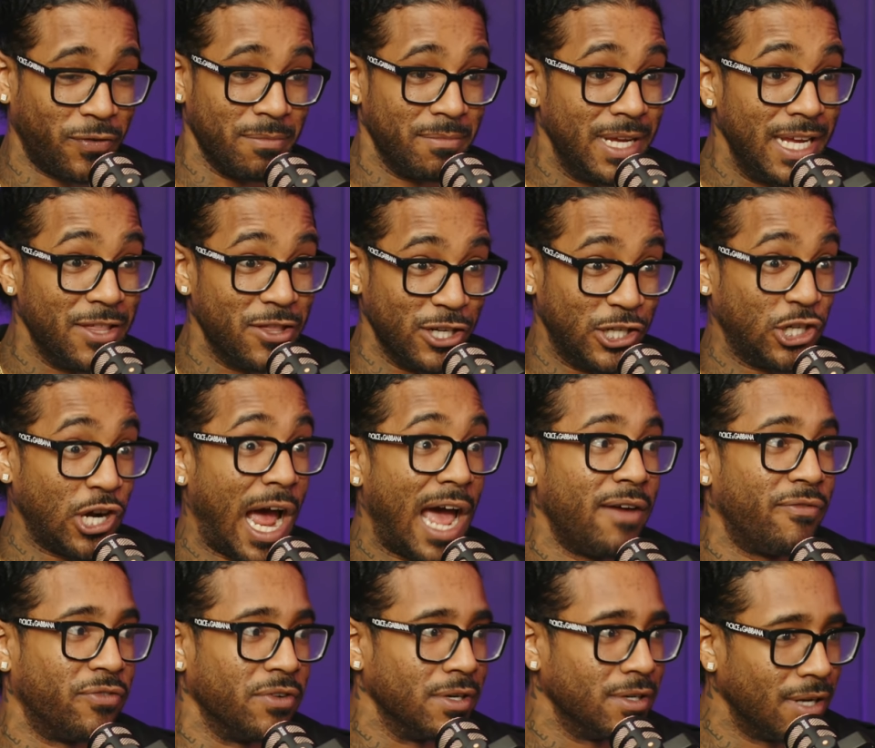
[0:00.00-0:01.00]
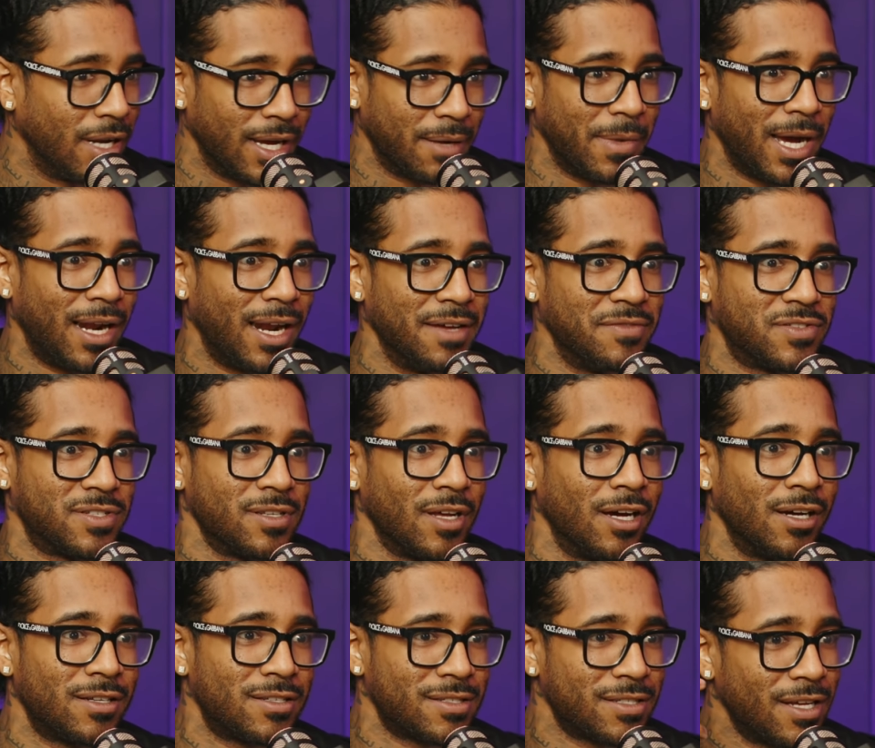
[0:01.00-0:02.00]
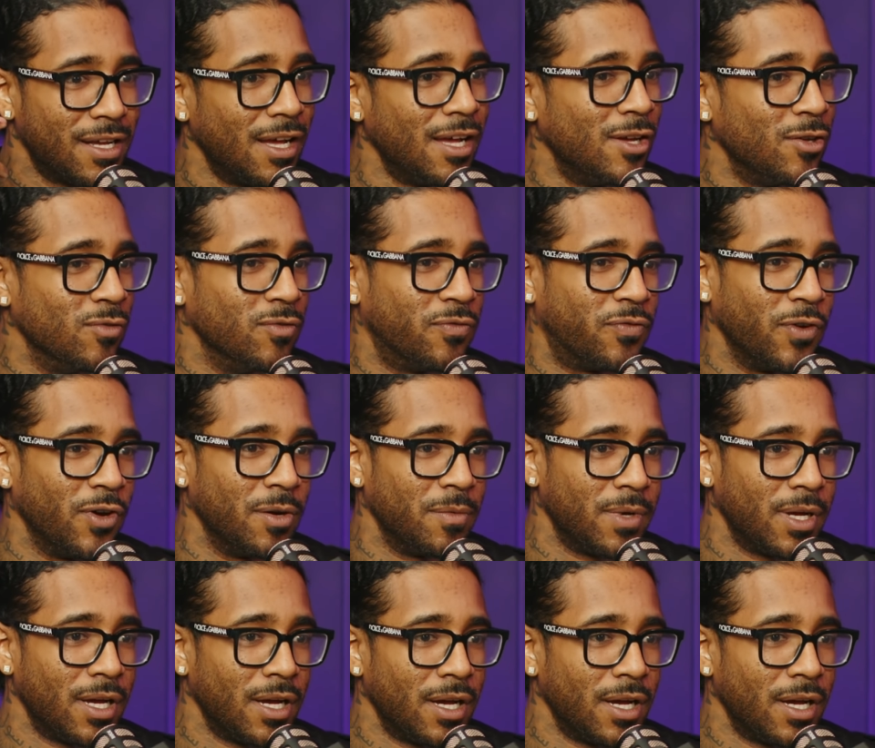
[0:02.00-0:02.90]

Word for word: me, the driver. Like my life sucks. You oh, feel? and you're a